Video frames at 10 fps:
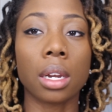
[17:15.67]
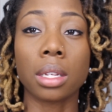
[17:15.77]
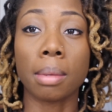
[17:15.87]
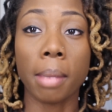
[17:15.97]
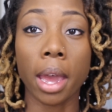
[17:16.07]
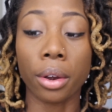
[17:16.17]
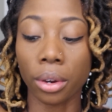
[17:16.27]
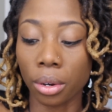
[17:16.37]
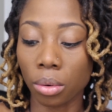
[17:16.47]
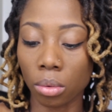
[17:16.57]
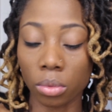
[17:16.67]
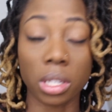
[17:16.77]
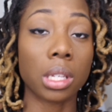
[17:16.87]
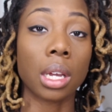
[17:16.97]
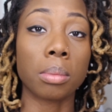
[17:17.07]
It doesn't matter
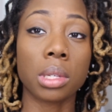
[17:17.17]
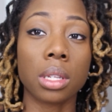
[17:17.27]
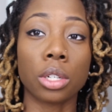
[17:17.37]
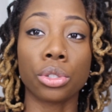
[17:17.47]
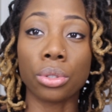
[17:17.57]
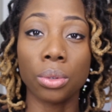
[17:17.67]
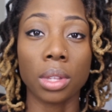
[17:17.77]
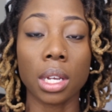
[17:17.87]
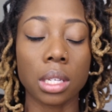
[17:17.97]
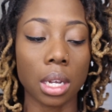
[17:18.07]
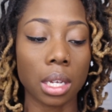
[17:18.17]
the steps that you do things in,